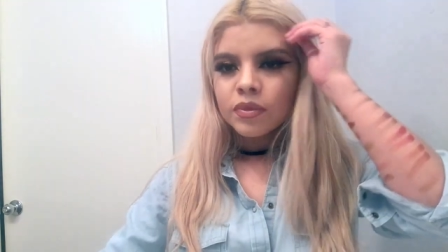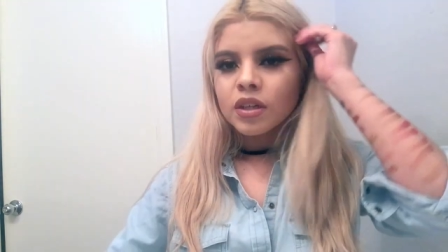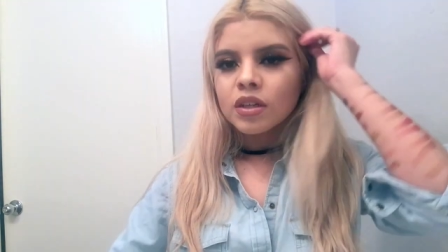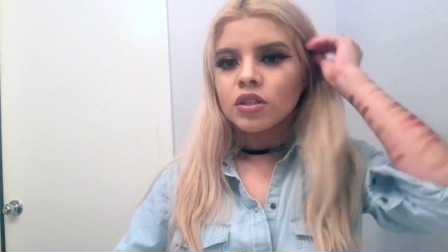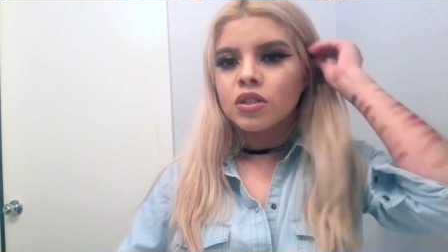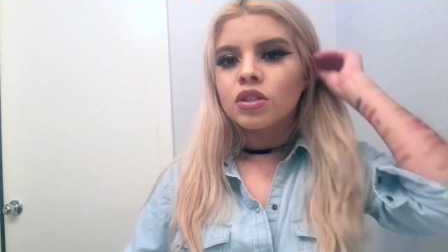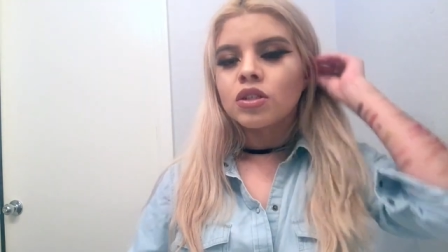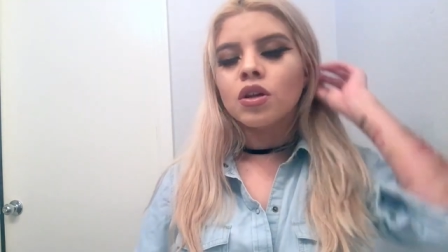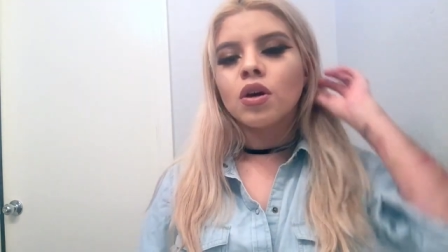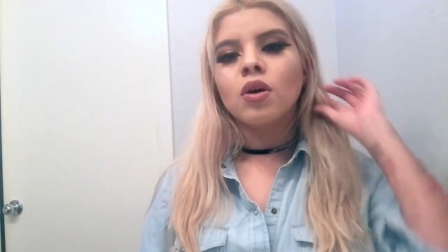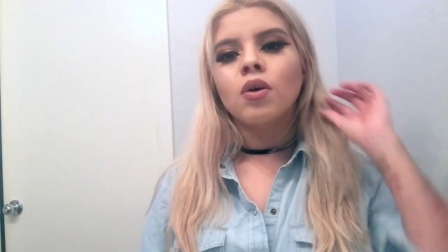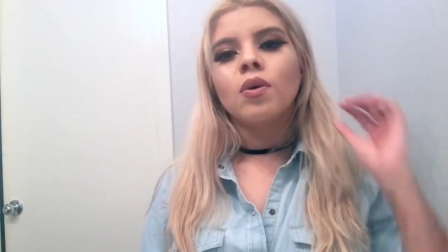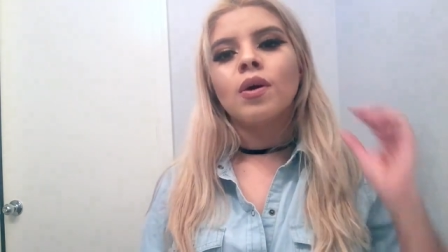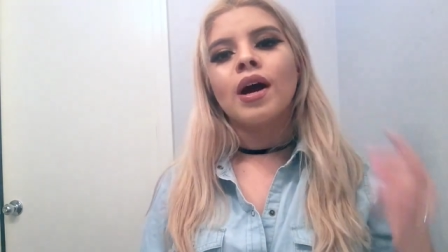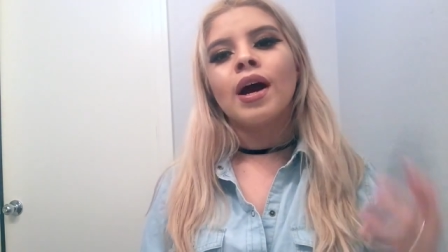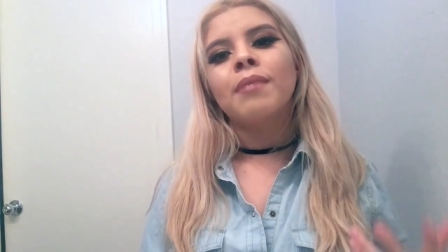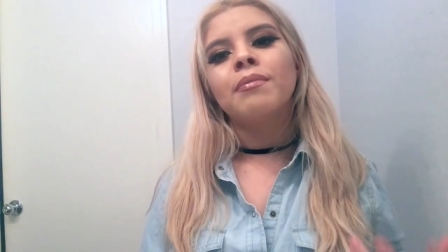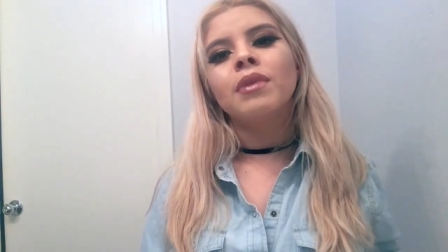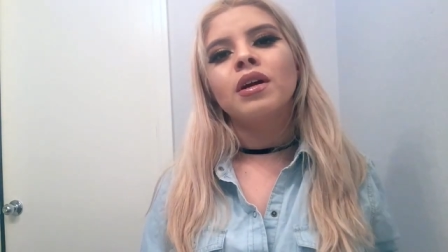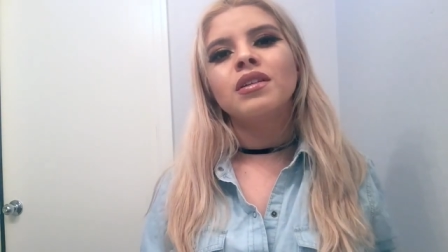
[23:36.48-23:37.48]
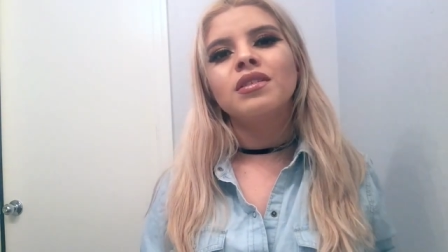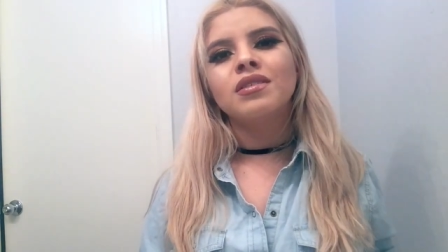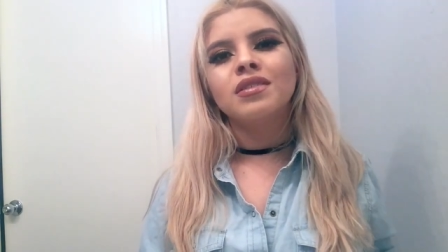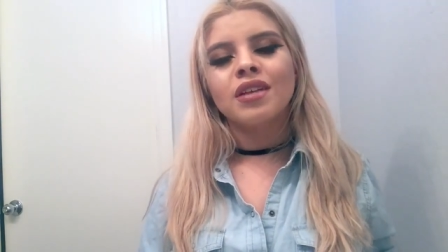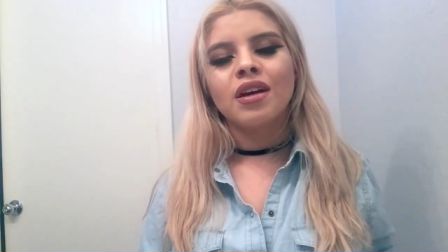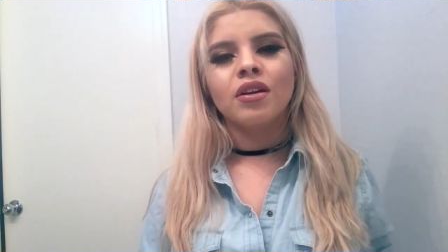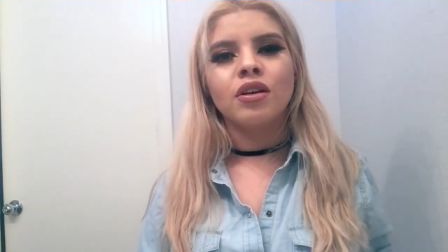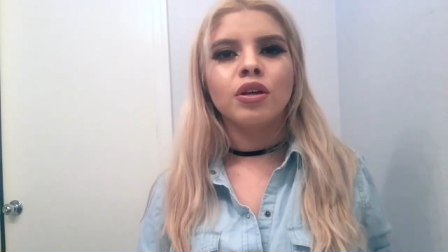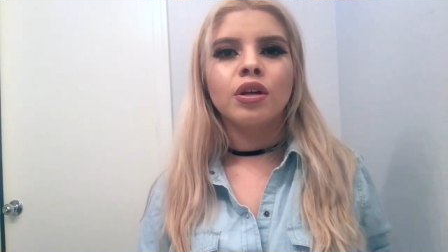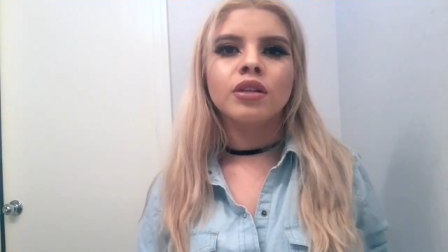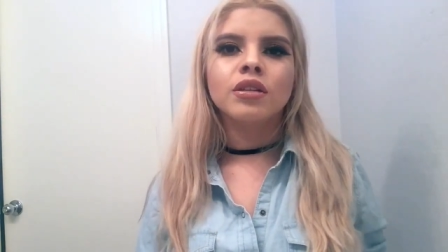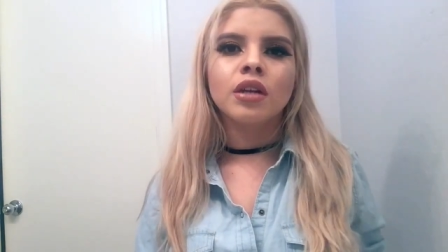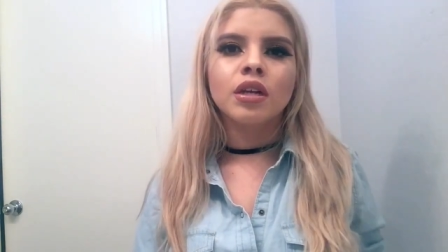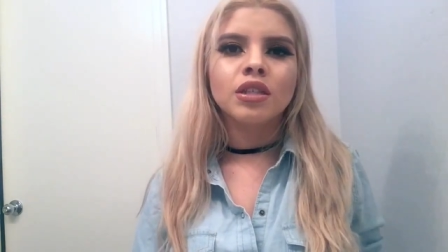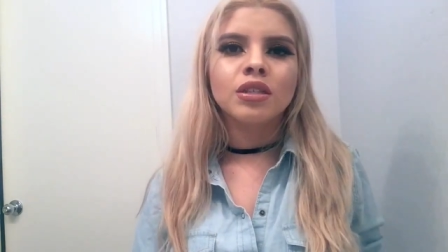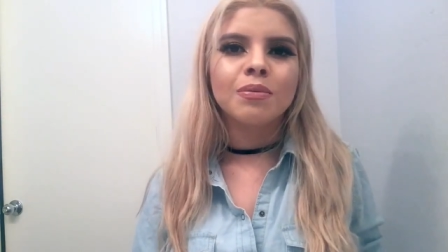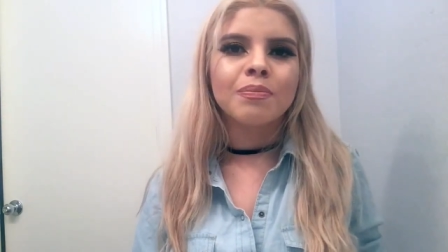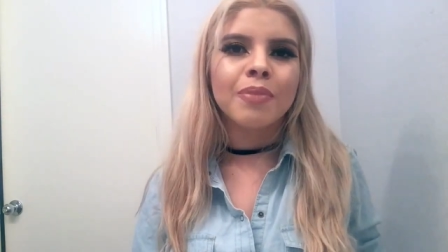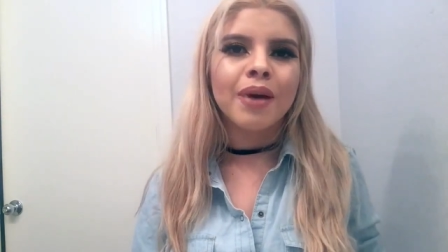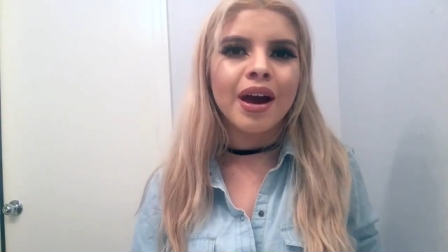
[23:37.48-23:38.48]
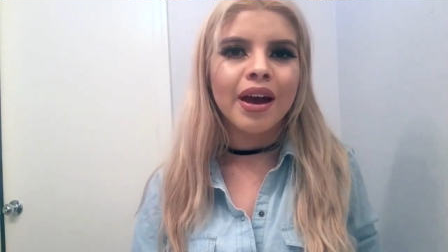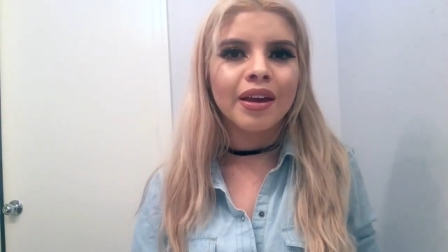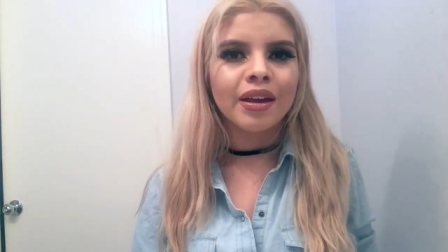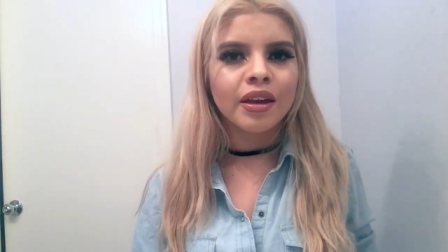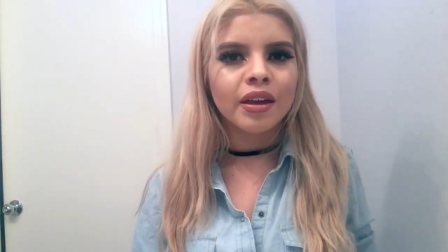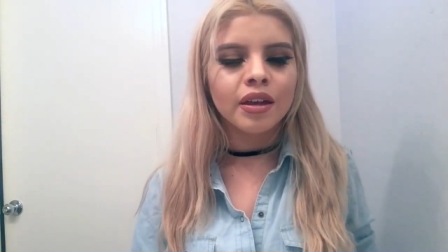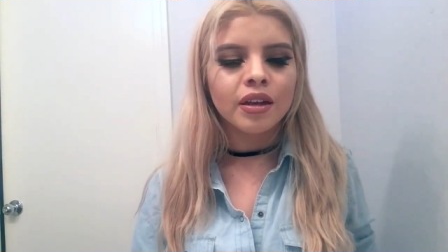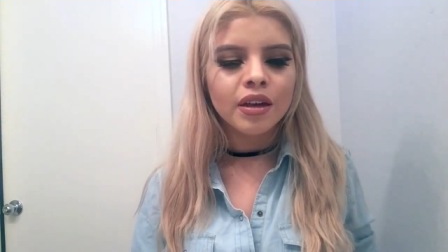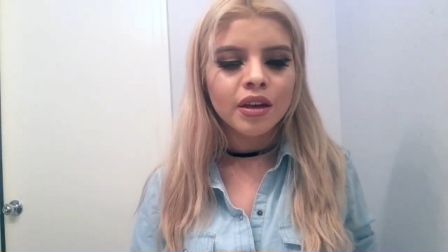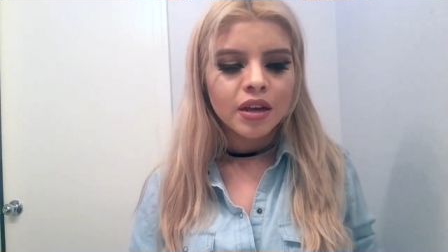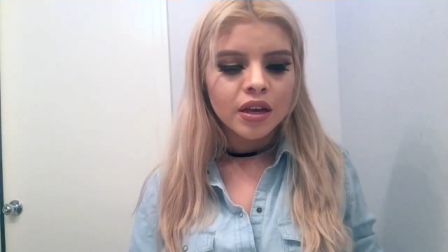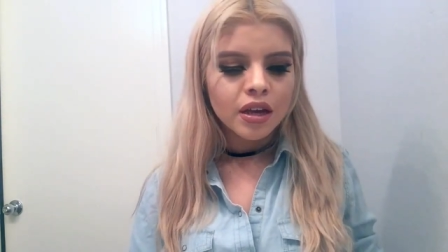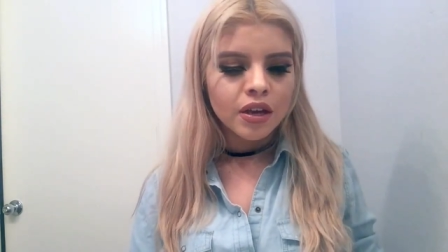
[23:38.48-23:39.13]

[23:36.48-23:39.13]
So I'm not telling you guys not to buy it.